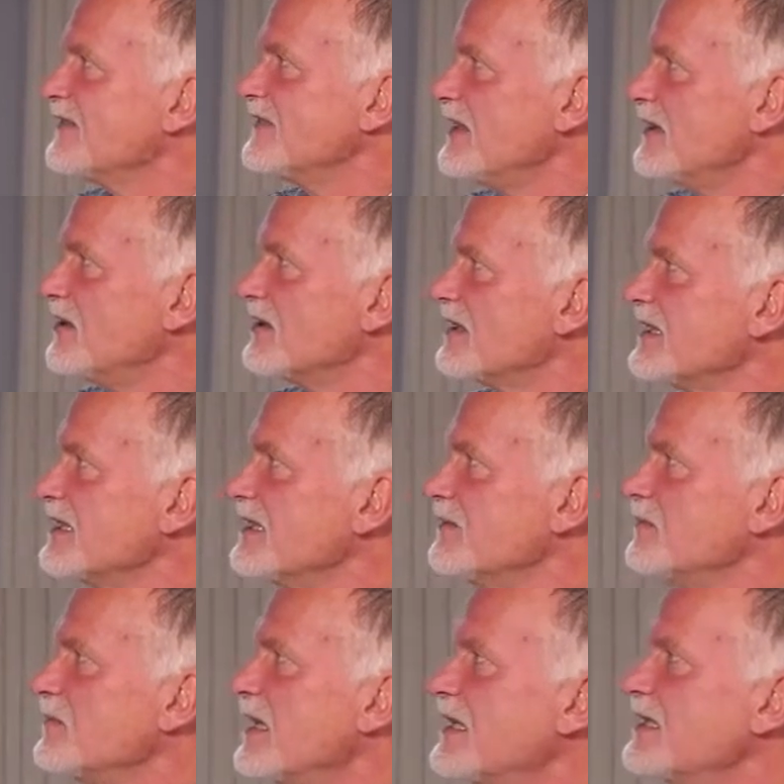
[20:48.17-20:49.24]
theory
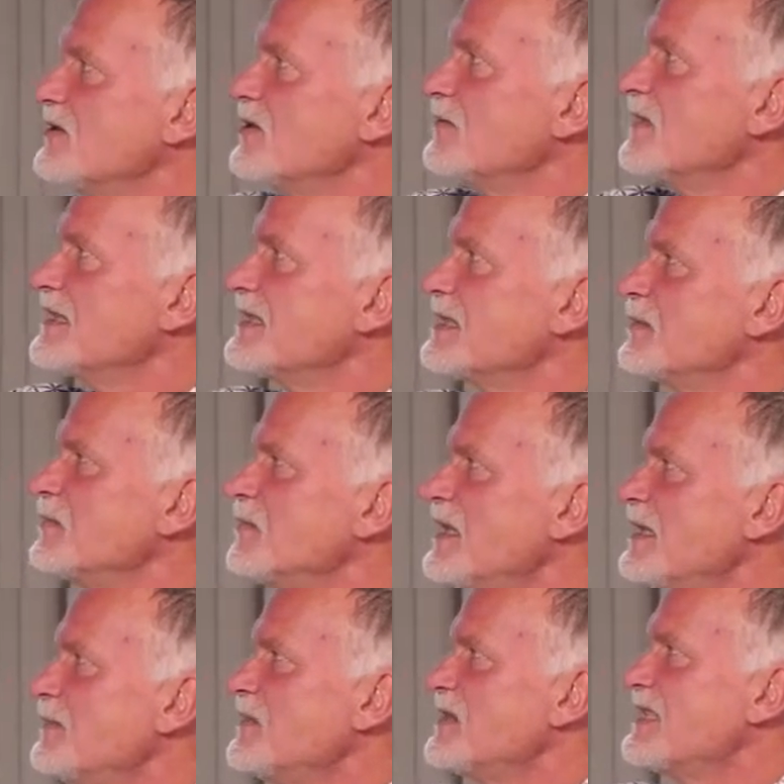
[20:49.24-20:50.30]
by Thomas
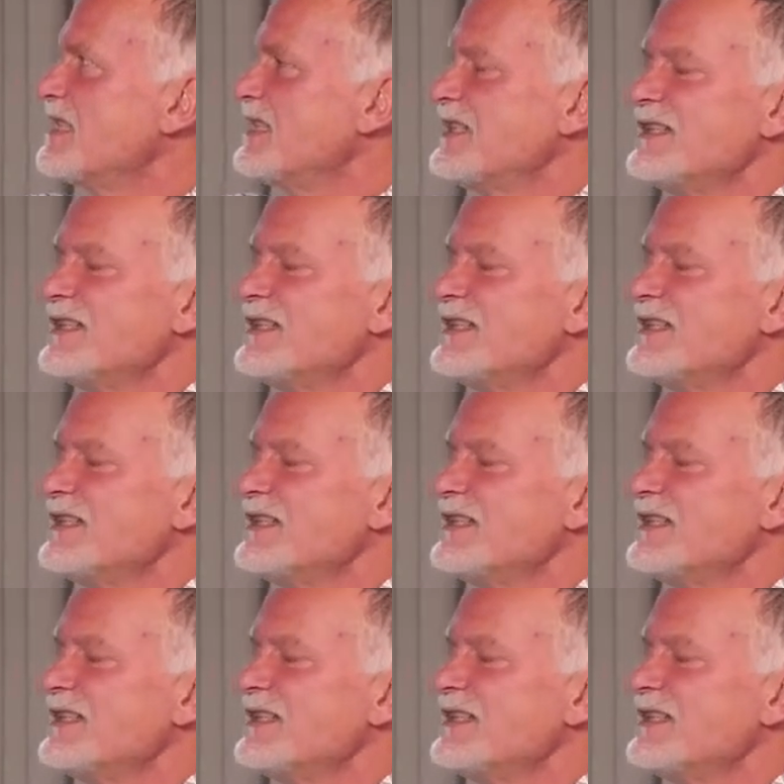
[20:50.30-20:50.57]
Pepys.